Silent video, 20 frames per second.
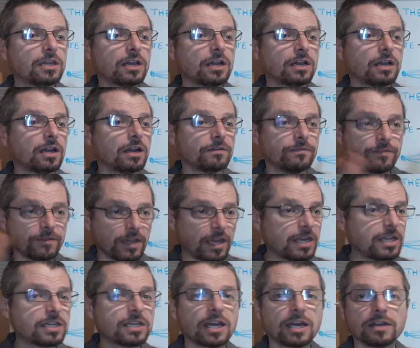of
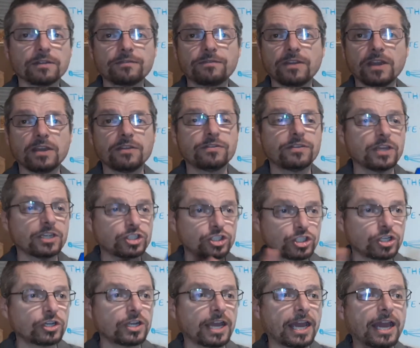any kind of faith, they
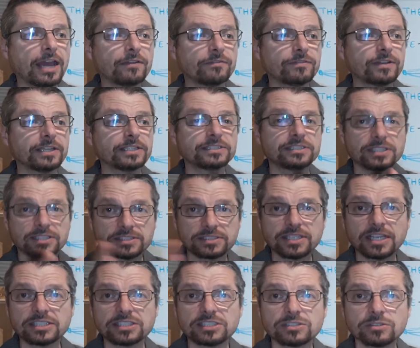should have like
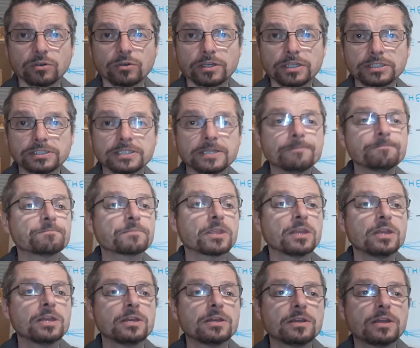success stories
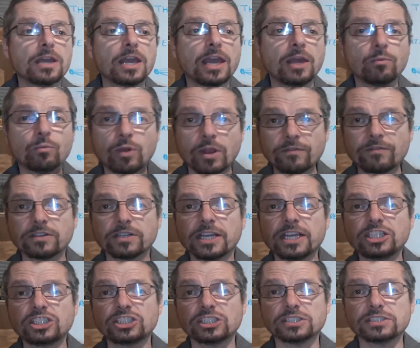and
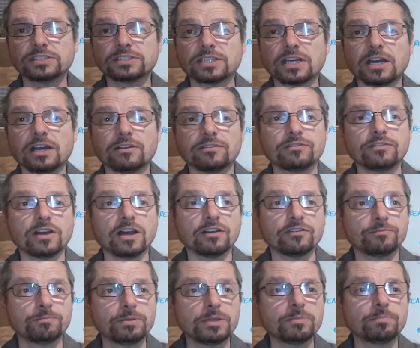revelations
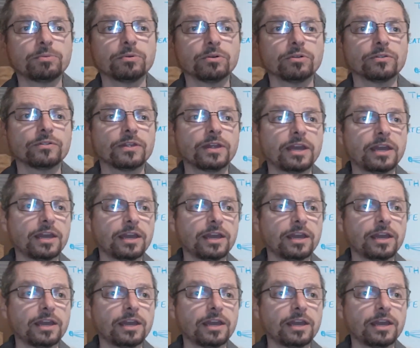of people